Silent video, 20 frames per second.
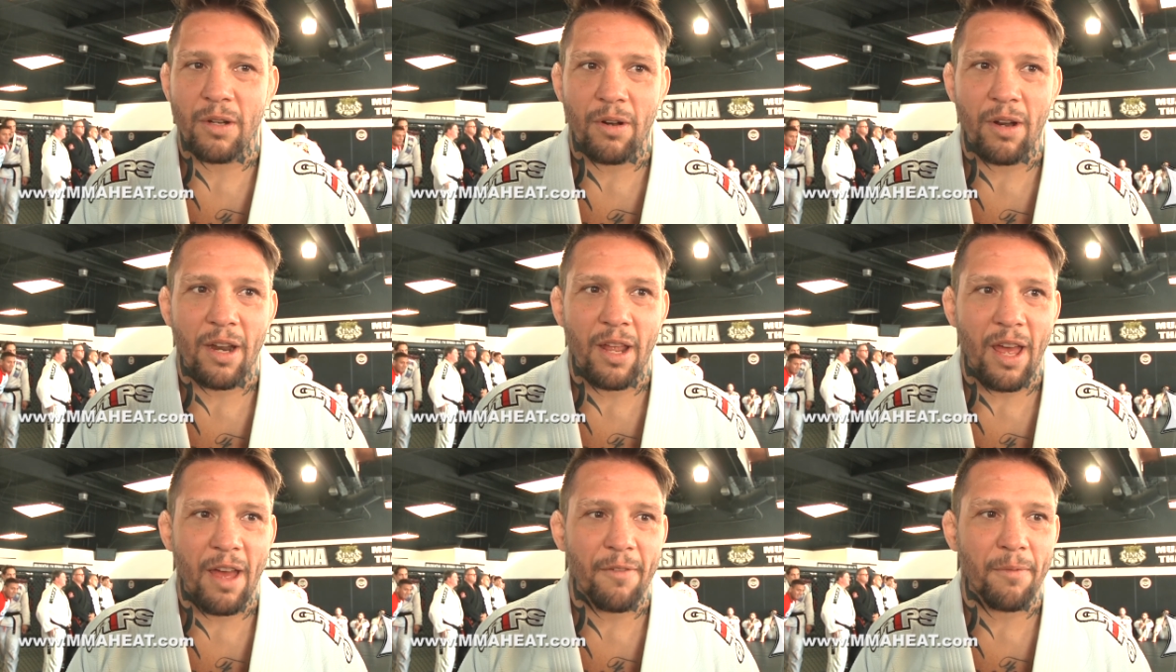I
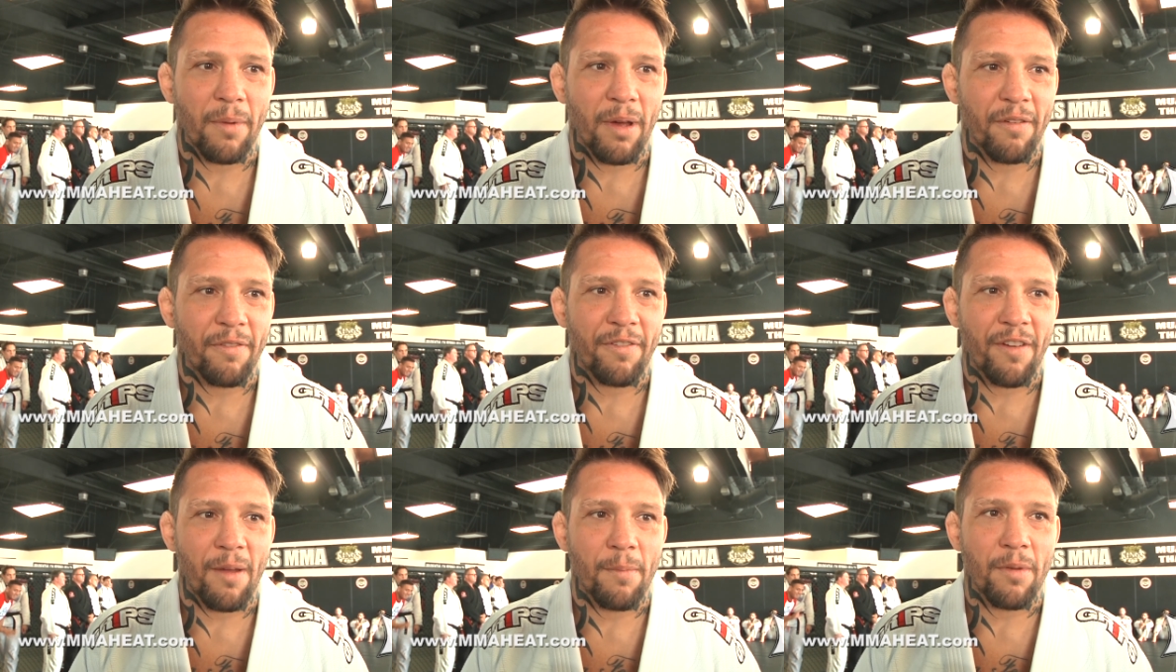already have
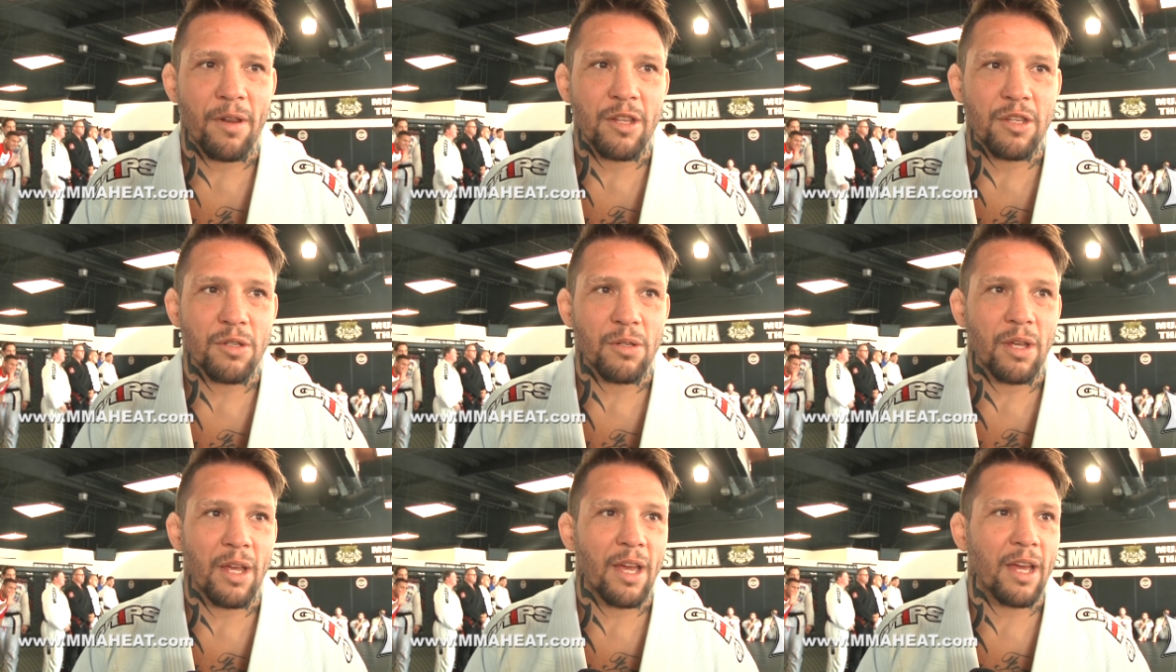my family
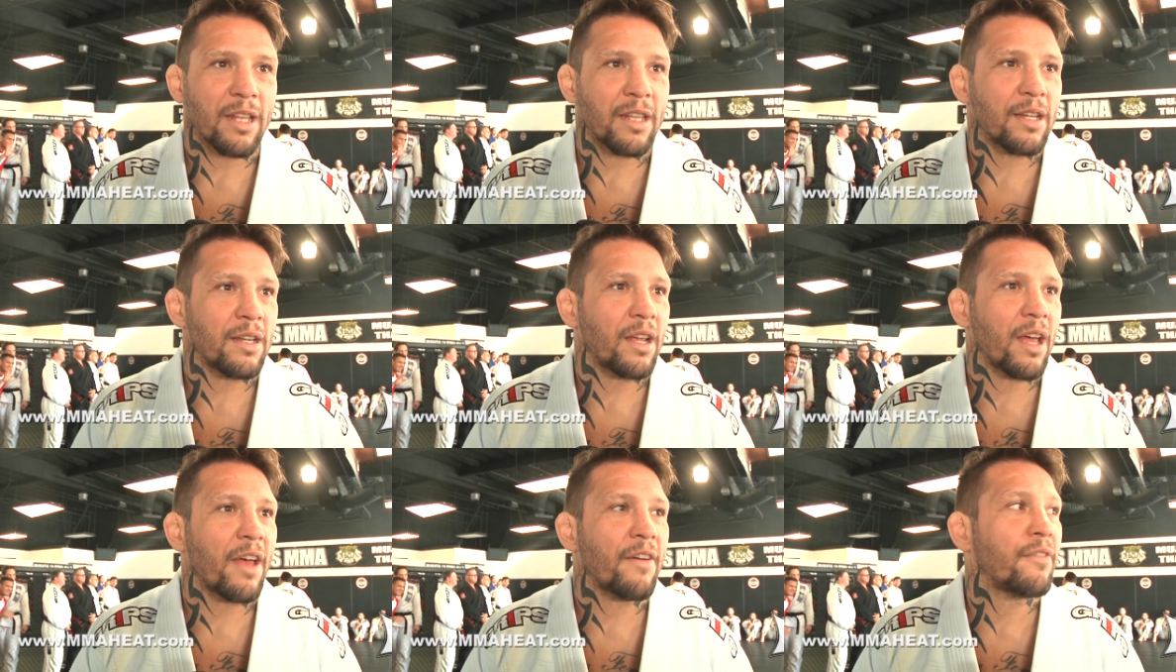
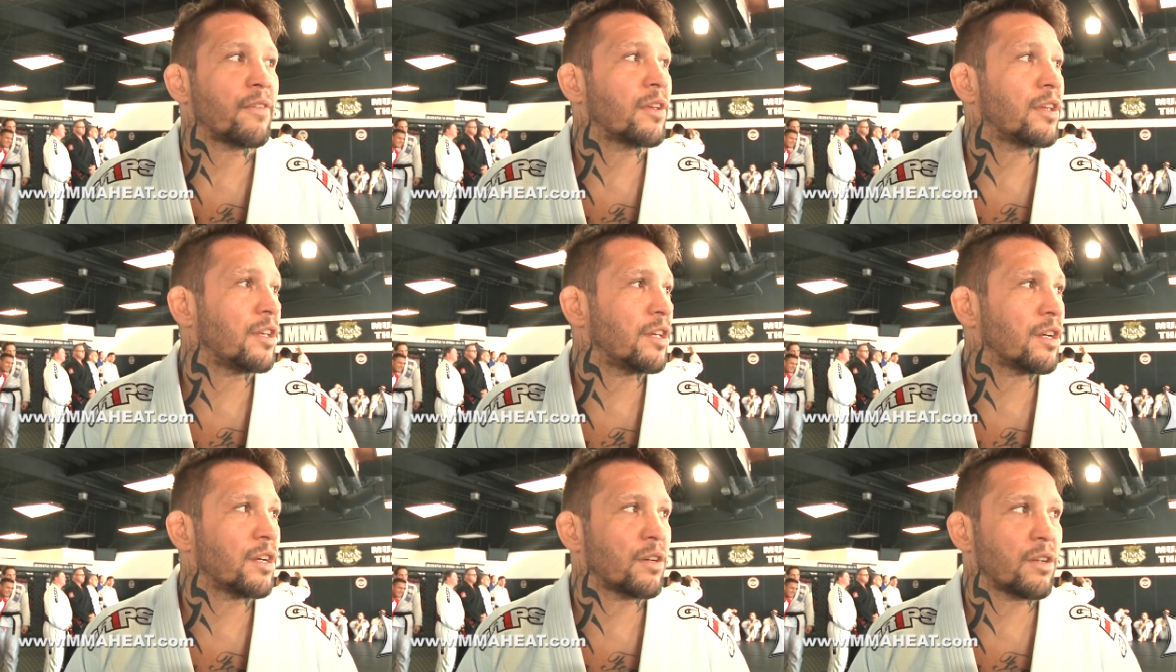together, have
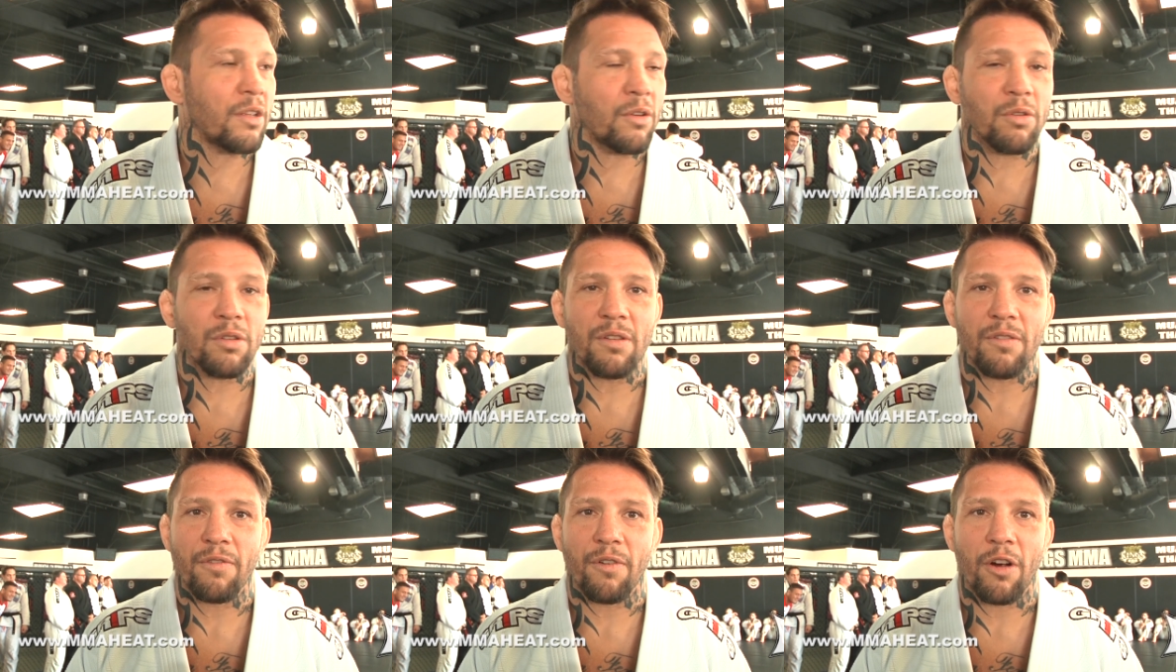here a
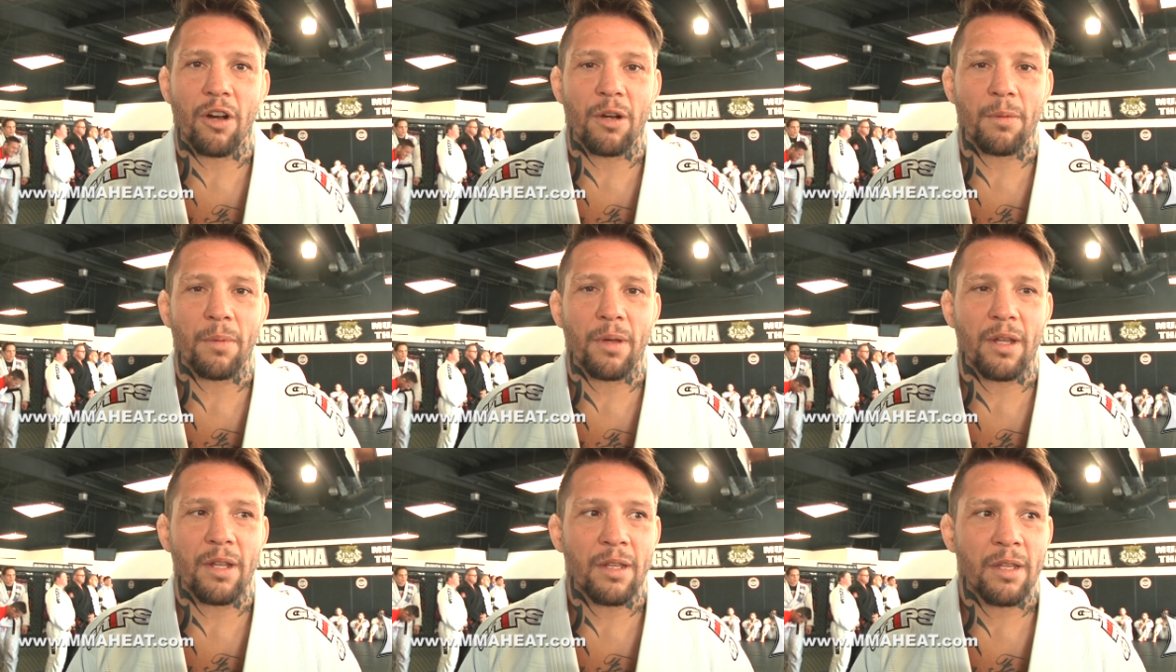good
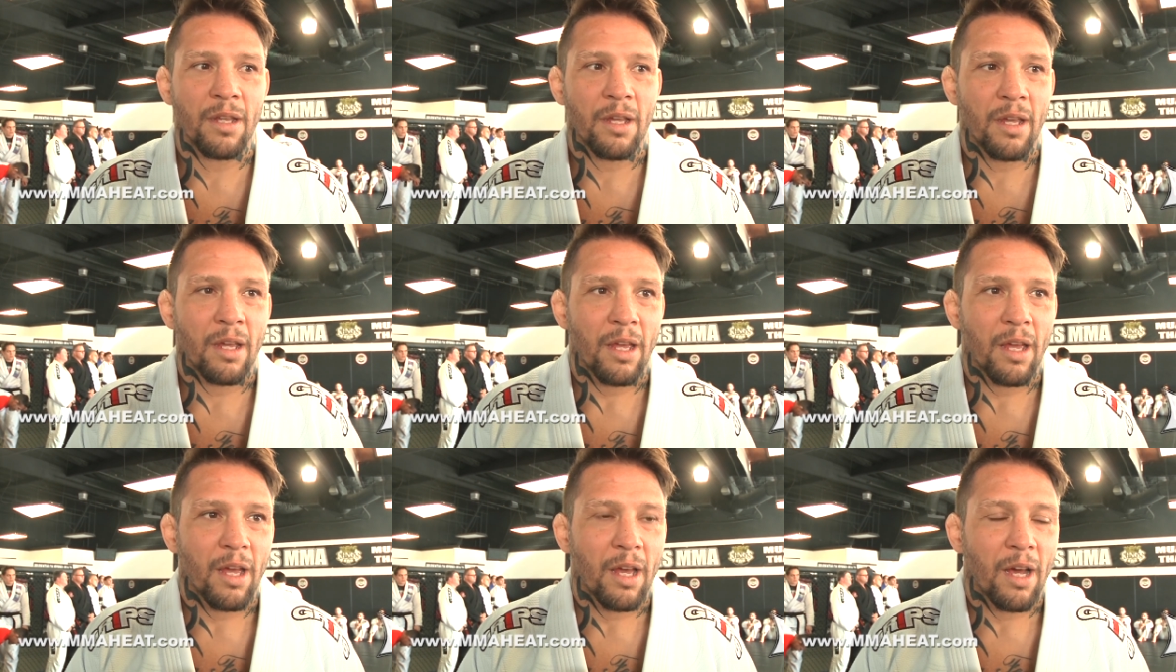environment.
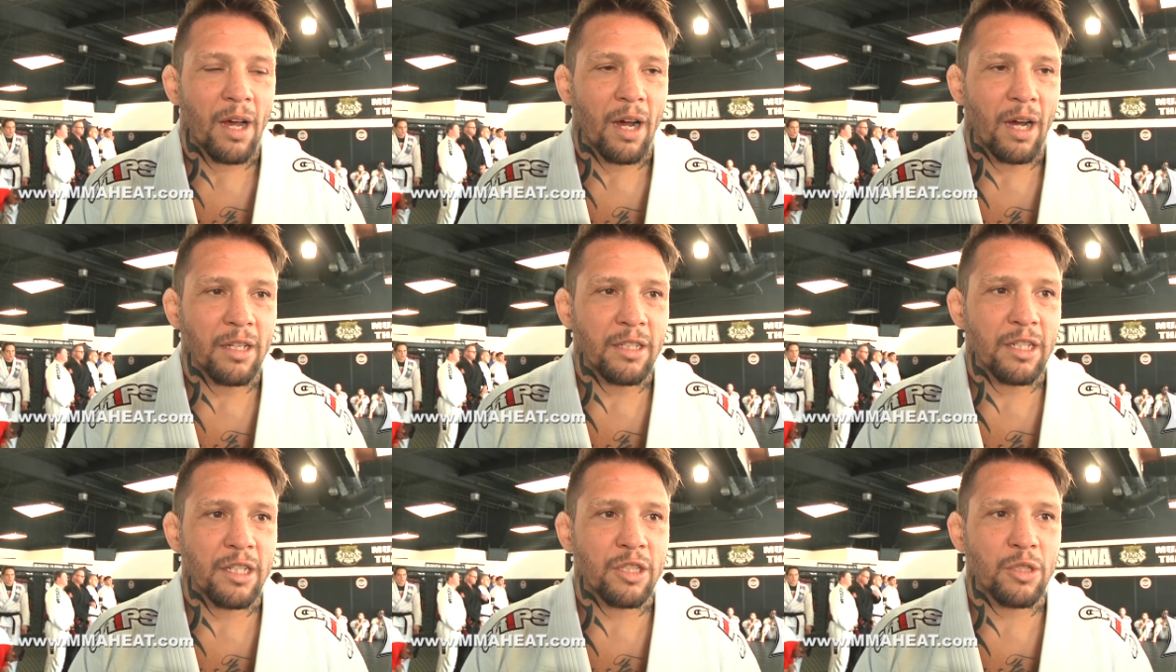
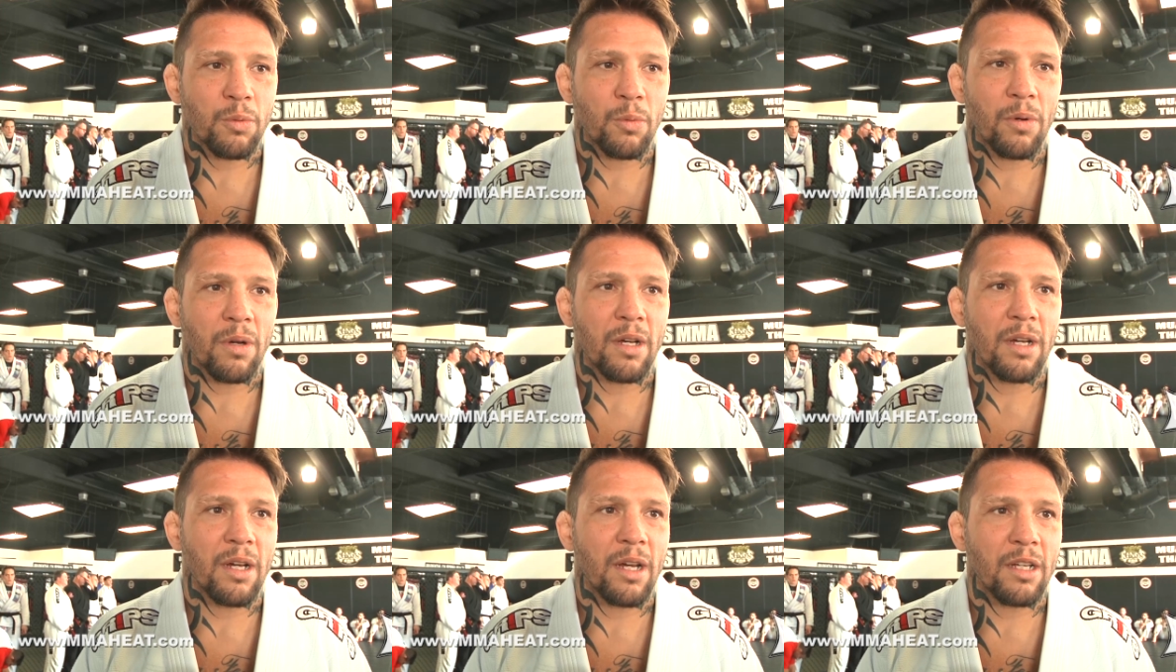I just
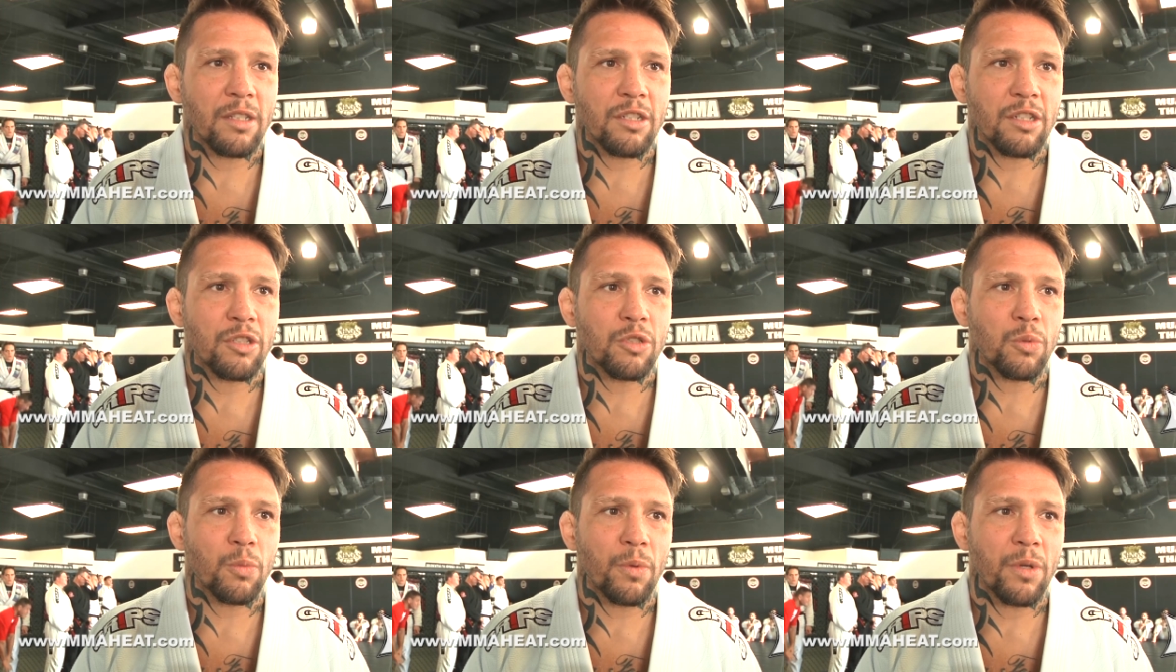want, I
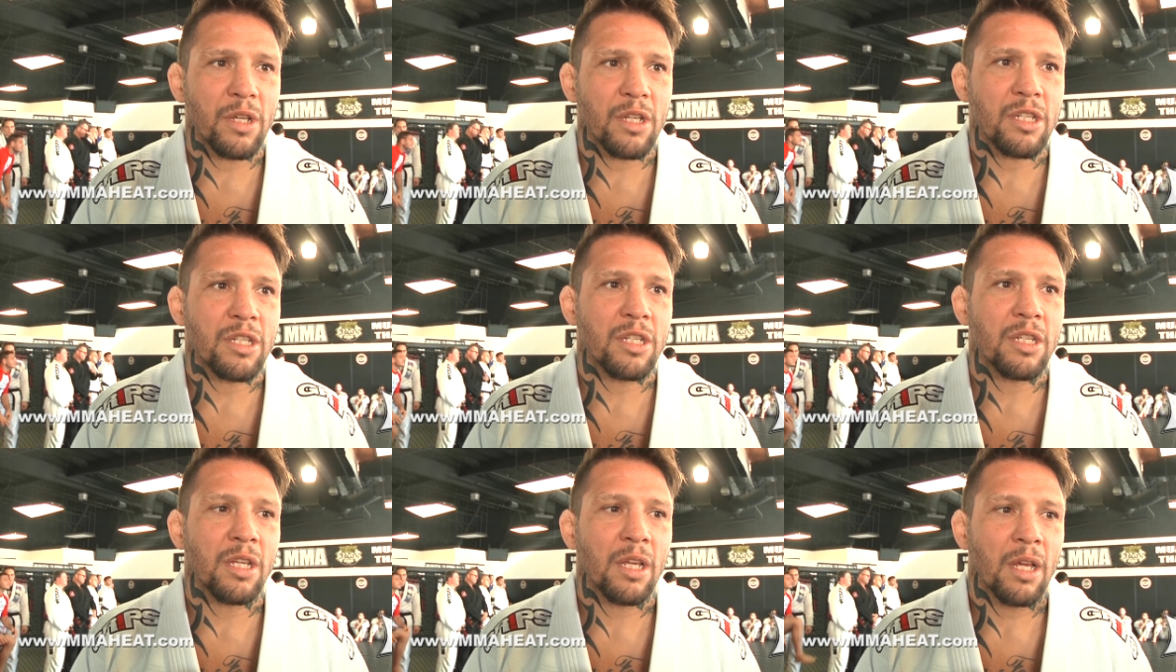just
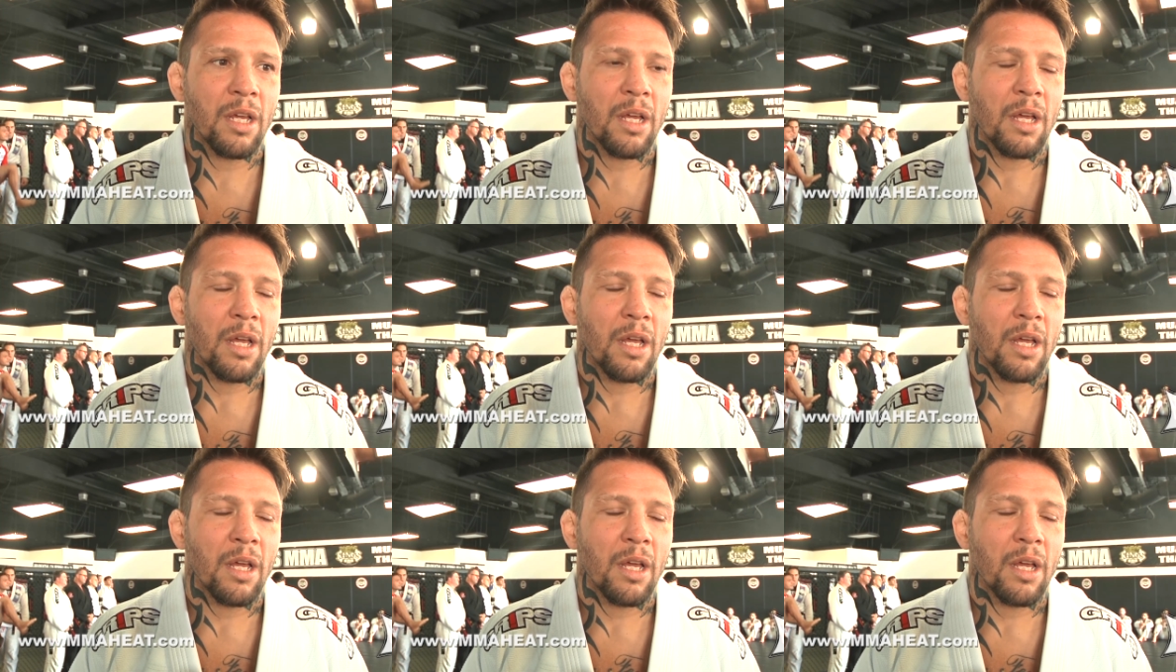wish